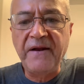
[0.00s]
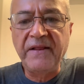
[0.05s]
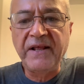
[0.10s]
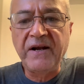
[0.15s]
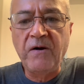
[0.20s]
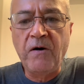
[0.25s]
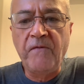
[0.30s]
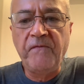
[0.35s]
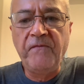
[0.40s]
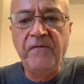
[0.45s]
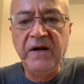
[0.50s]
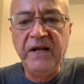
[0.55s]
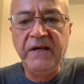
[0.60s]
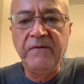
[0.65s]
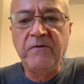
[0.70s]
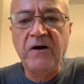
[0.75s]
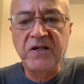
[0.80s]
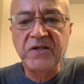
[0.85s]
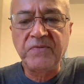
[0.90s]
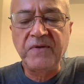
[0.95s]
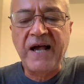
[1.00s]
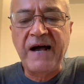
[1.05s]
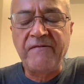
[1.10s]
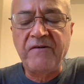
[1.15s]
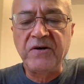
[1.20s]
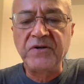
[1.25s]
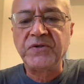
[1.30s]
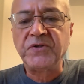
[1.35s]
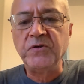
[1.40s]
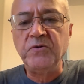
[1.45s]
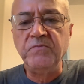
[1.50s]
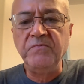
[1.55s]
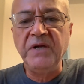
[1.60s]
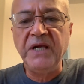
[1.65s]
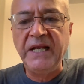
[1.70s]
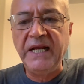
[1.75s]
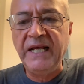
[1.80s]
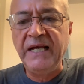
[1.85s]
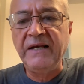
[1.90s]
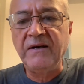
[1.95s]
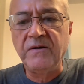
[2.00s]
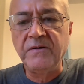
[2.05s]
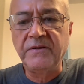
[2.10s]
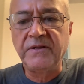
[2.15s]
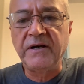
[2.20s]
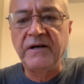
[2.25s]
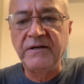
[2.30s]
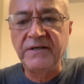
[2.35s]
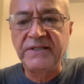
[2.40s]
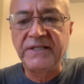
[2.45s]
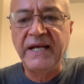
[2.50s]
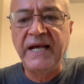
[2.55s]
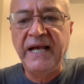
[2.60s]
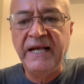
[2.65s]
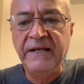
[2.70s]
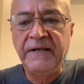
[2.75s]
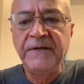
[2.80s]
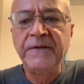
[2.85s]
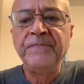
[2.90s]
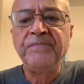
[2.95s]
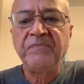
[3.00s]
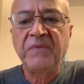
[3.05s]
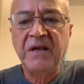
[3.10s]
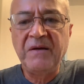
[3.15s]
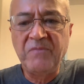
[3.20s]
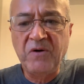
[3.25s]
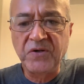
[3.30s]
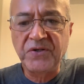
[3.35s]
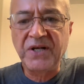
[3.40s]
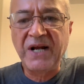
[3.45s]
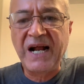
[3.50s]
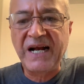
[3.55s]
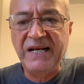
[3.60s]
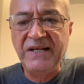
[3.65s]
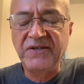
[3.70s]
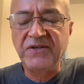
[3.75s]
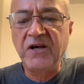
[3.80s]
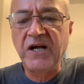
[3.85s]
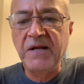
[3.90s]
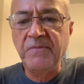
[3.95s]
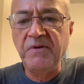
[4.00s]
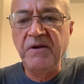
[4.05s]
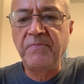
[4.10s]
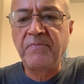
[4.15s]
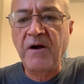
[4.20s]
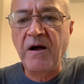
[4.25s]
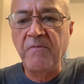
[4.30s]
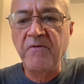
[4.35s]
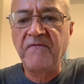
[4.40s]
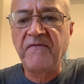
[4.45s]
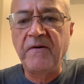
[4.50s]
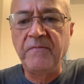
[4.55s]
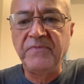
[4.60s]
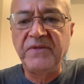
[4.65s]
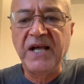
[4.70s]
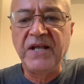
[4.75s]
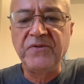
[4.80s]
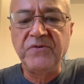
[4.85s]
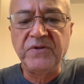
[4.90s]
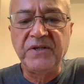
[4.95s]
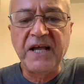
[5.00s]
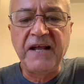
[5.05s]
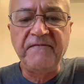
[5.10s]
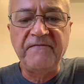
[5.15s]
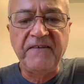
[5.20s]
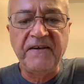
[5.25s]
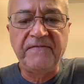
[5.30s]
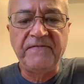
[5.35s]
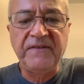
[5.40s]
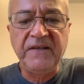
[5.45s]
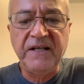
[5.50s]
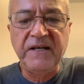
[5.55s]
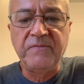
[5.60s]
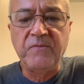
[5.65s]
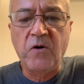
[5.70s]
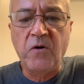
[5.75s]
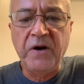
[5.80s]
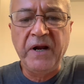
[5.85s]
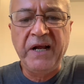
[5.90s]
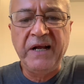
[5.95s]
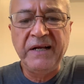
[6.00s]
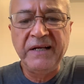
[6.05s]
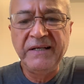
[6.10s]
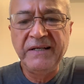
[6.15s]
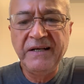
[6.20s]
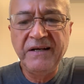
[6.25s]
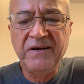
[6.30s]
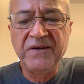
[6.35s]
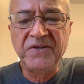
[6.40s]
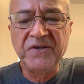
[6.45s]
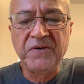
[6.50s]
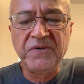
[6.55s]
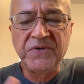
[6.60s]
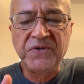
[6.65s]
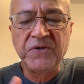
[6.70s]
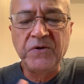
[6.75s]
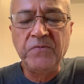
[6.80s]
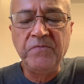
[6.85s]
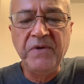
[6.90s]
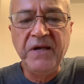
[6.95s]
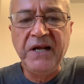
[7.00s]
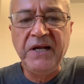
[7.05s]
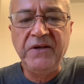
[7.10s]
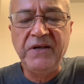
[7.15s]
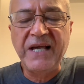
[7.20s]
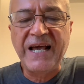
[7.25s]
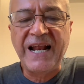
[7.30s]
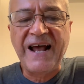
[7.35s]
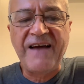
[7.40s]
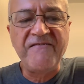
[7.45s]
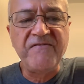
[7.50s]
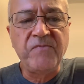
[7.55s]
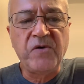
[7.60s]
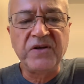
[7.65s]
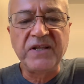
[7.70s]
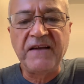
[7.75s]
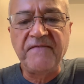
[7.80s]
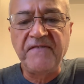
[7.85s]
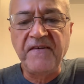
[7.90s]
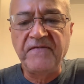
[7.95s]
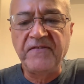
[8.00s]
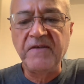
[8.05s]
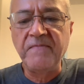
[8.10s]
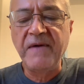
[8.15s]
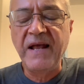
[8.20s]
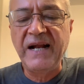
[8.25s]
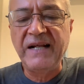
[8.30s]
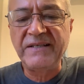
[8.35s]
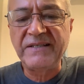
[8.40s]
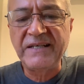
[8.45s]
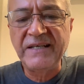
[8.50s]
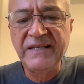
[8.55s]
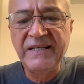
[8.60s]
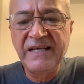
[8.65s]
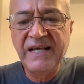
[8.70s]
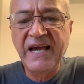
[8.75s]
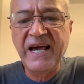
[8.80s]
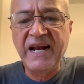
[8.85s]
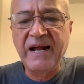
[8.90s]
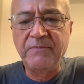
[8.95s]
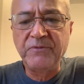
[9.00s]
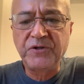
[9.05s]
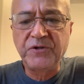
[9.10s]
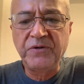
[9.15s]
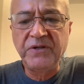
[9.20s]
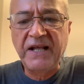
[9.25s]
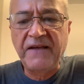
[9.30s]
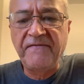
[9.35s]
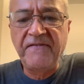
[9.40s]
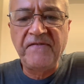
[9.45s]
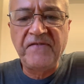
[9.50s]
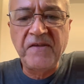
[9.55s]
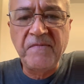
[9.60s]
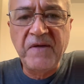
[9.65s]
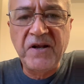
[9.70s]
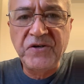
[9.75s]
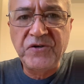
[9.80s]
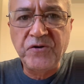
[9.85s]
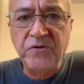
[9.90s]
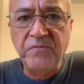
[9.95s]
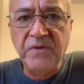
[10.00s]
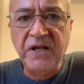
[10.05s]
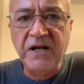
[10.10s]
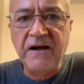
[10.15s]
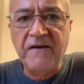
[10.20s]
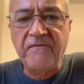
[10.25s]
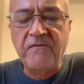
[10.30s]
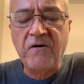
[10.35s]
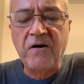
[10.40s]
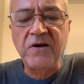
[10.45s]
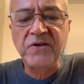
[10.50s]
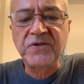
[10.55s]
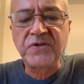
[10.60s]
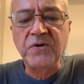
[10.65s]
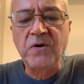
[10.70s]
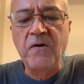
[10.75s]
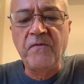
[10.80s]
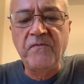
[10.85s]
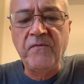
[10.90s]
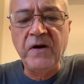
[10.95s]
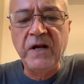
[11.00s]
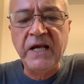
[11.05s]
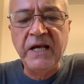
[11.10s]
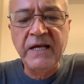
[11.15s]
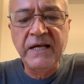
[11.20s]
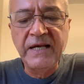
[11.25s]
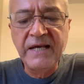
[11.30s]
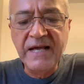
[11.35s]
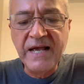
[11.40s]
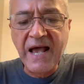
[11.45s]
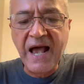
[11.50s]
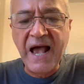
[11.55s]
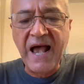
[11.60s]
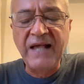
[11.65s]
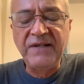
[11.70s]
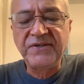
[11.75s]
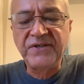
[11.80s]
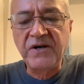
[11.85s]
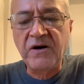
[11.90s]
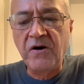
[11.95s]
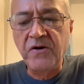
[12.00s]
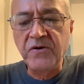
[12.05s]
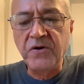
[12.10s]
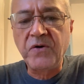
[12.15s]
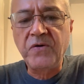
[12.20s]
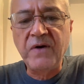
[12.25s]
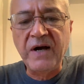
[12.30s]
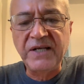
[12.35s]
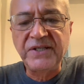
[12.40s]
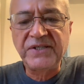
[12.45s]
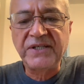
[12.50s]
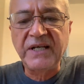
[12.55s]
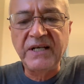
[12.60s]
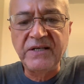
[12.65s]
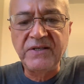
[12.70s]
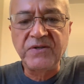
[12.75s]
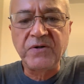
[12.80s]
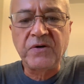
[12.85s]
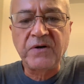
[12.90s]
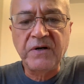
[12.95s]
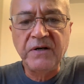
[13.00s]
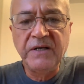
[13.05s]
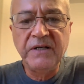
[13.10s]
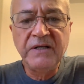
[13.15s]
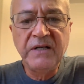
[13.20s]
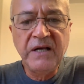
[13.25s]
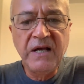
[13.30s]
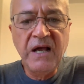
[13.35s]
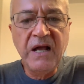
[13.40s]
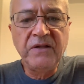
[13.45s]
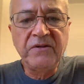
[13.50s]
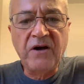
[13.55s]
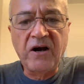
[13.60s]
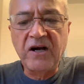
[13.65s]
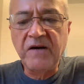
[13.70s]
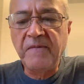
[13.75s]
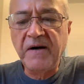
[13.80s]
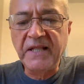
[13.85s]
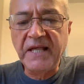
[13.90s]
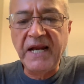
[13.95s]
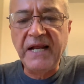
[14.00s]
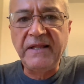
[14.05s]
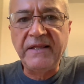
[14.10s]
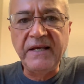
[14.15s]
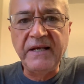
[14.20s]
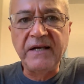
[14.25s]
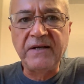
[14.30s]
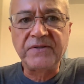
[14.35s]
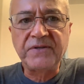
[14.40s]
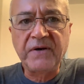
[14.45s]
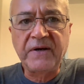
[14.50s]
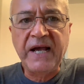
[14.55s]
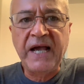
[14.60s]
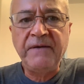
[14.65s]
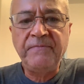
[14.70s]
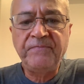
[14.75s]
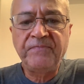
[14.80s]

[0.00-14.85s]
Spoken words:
And then hopefully once we have our Zoom meeting on Thursday, most likely it's going to be probably from 10 to 10:50 in the morning, because on Zoom meeting you can't have it more than 50 minutes. And I'm sure that 50 minutes should be enough for us to hopefully answer all your questions or talk about anything else. Okay.